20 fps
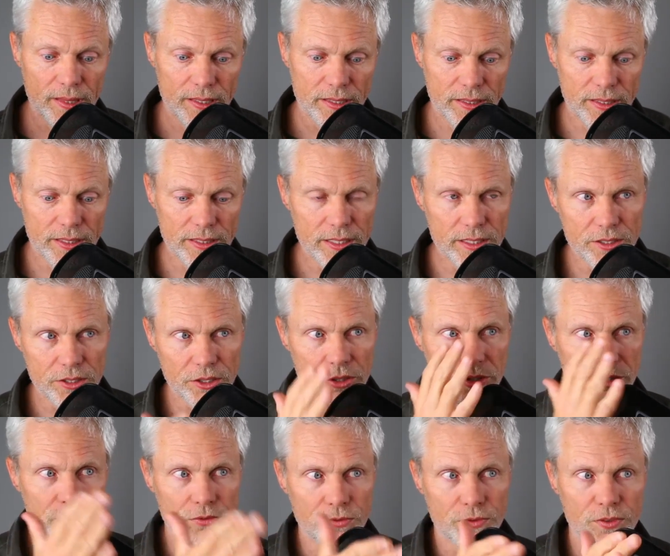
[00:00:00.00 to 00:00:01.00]
this is a
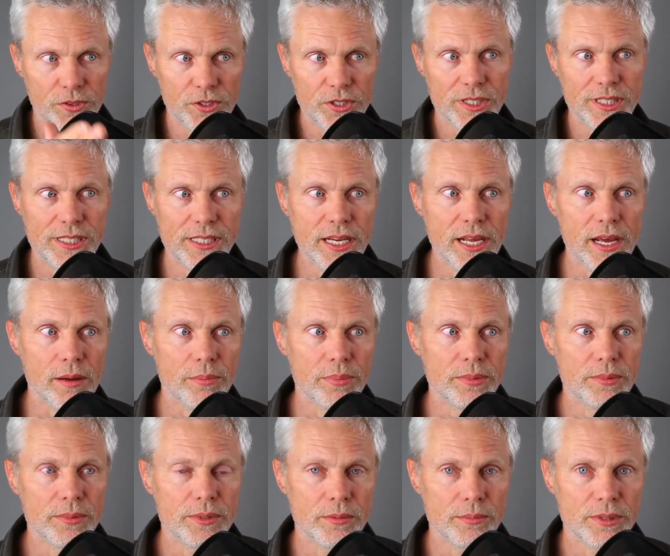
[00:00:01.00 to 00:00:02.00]
good first step
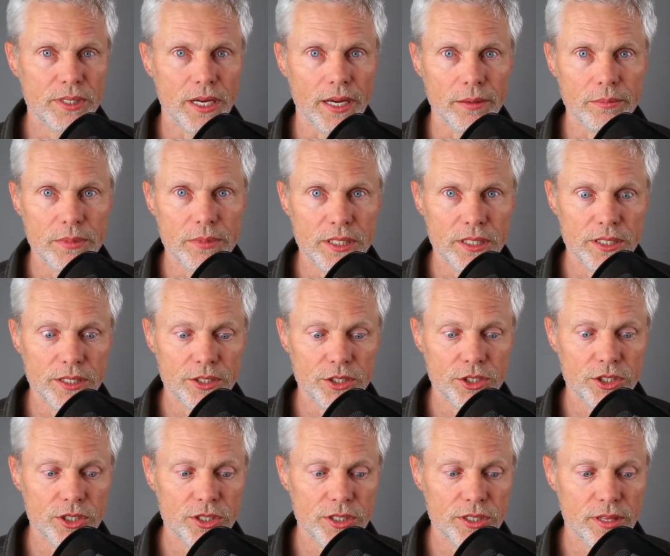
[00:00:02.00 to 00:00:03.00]
sometimes, is
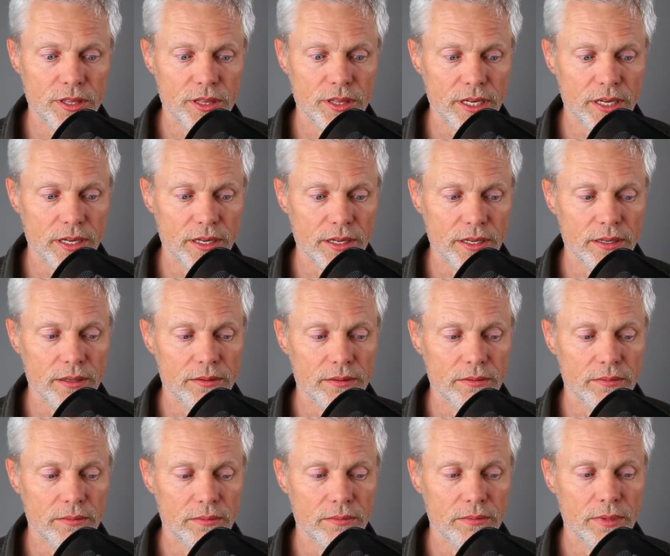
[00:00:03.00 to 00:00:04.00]
just to think,
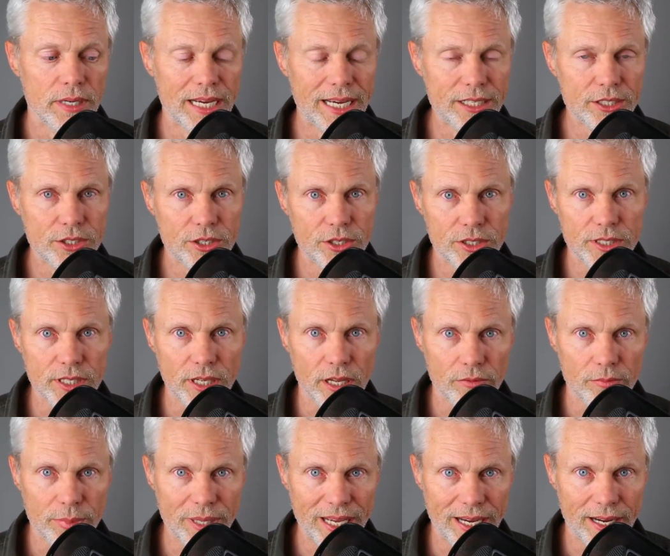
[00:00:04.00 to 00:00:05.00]
ask
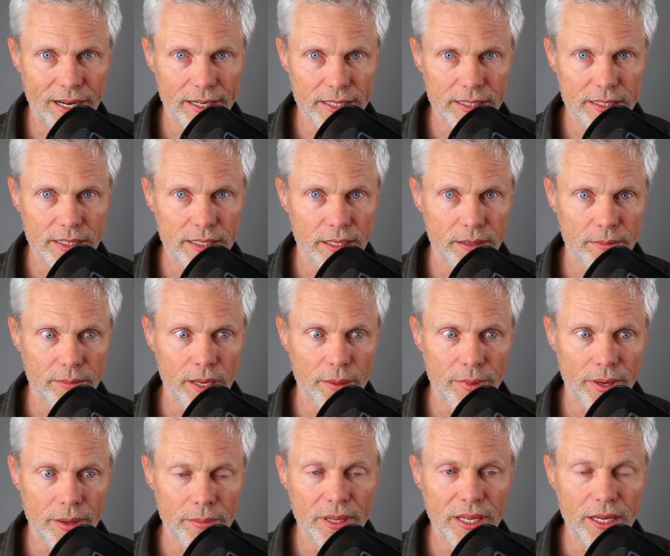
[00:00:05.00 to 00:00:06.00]
yourself, be honest. Am, am
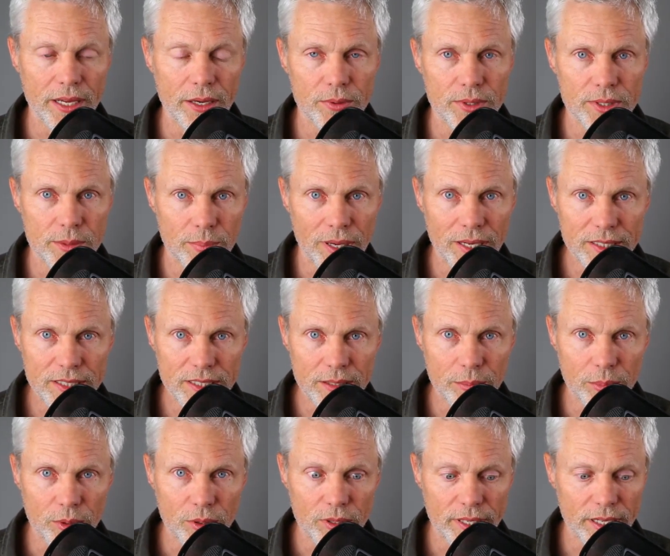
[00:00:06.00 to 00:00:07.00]
I being
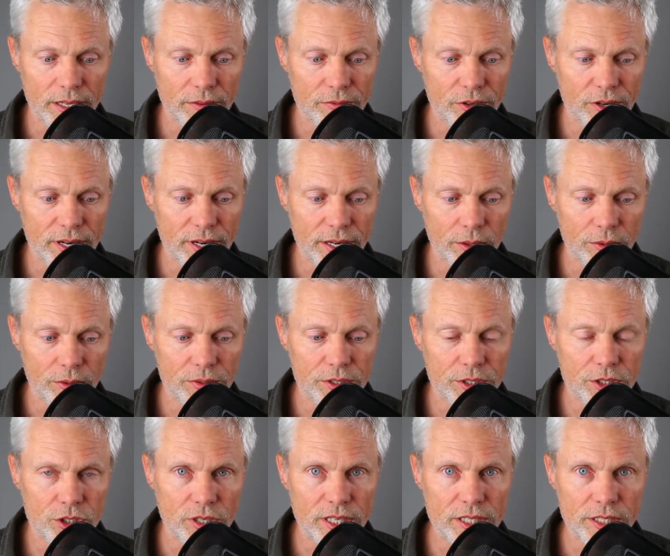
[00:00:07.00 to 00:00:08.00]
responsible? Like if your health is
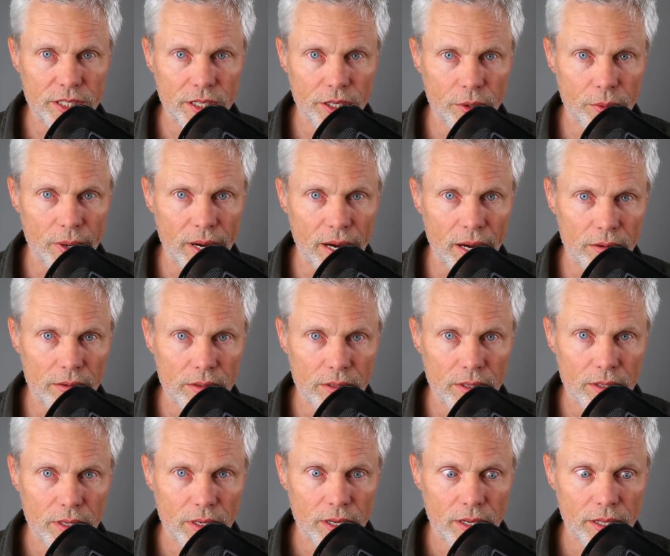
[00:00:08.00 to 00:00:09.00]
stressing you out,
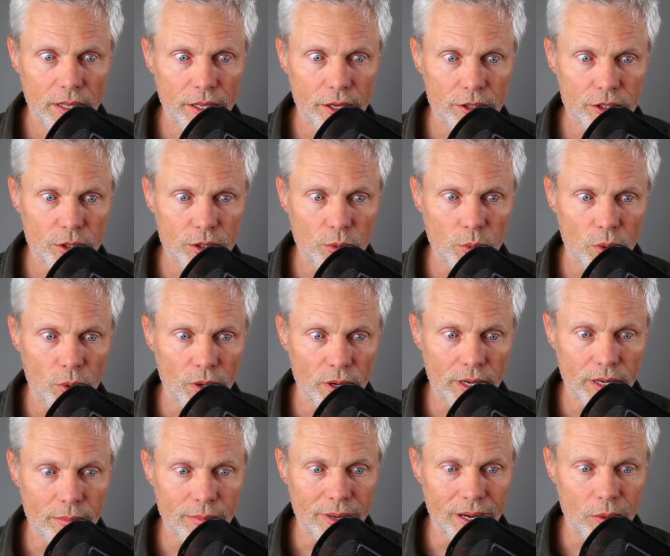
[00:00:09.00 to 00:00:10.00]
like you're so
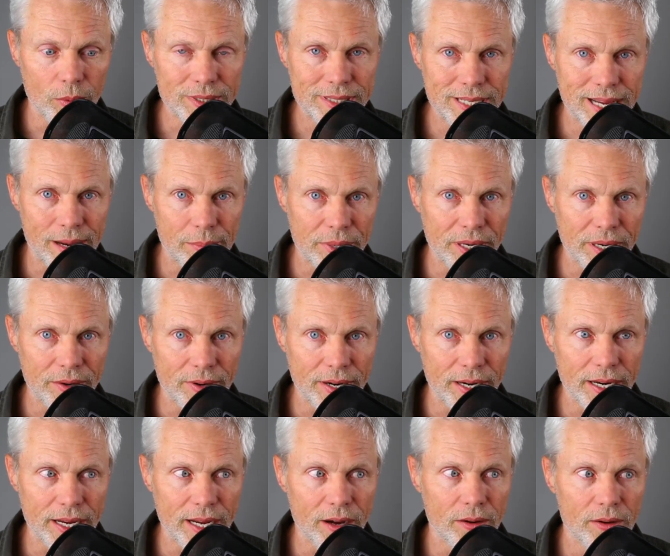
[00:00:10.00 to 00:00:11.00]
worried about what's happening
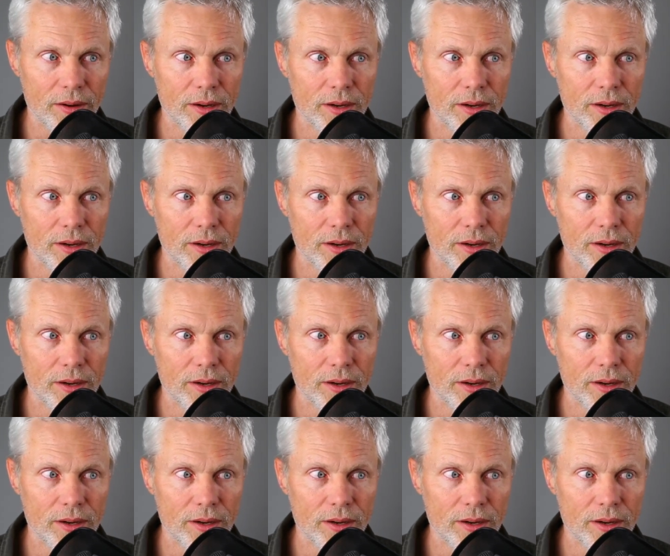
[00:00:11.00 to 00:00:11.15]
right now,